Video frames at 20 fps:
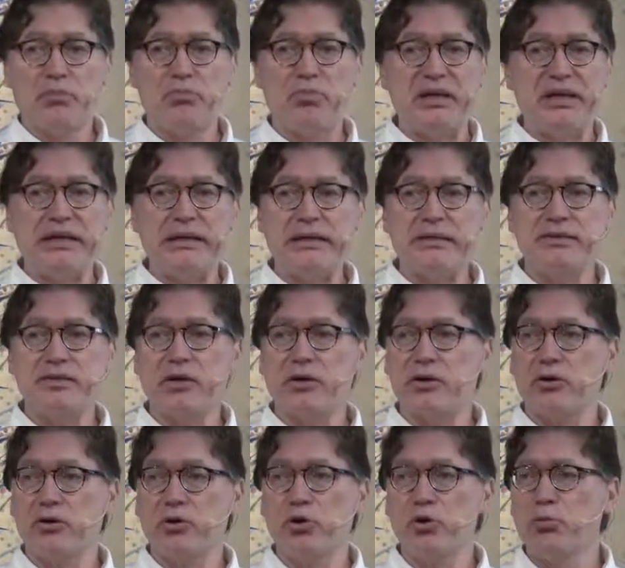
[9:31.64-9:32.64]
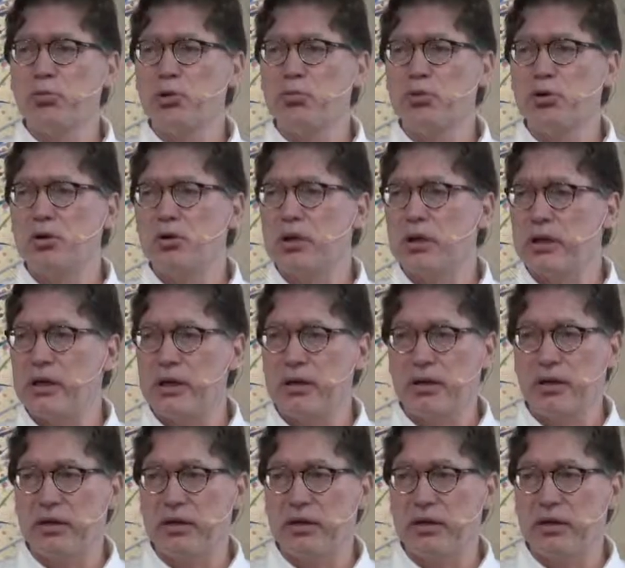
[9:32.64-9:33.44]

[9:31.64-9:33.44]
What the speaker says: Beings are innumerable, I